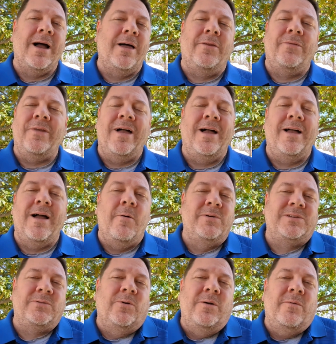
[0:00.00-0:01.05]
I I
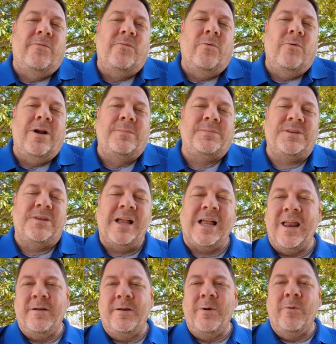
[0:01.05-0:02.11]
wasn't worried before. I'm still not
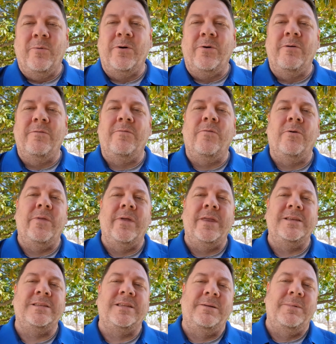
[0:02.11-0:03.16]
going to be worried going forward that
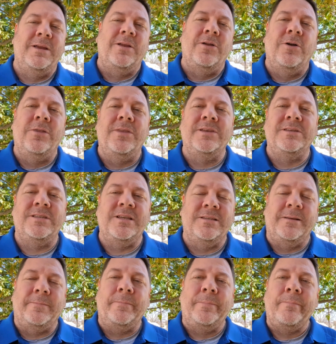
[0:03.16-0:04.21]
he's going to be good this
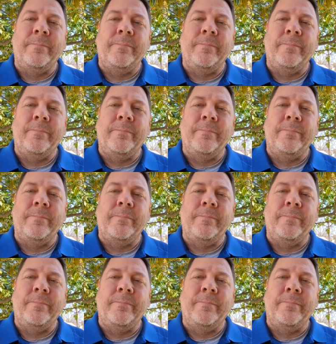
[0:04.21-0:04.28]
season.